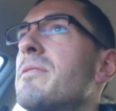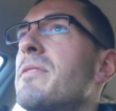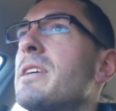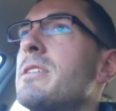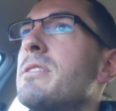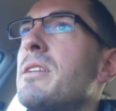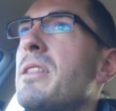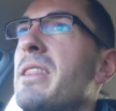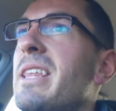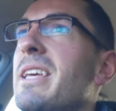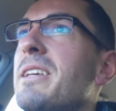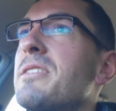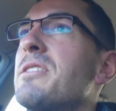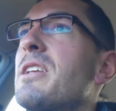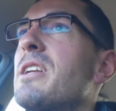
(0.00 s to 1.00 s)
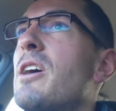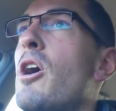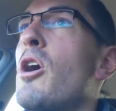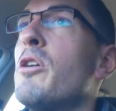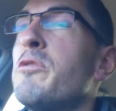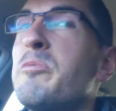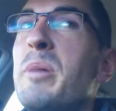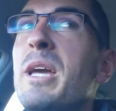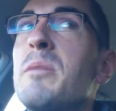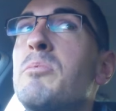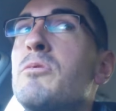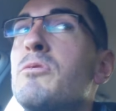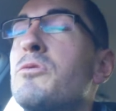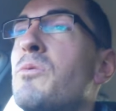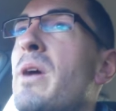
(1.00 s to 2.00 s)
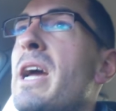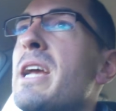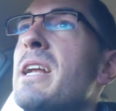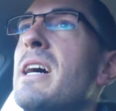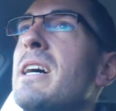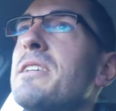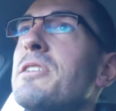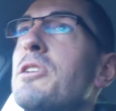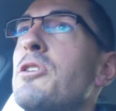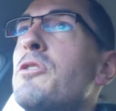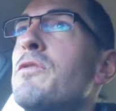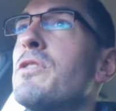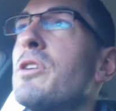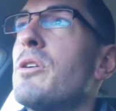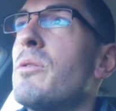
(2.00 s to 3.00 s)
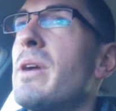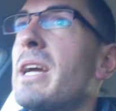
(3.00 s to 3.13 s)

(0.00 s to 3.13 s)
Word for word: invest in things that are off people's radars, and you've got to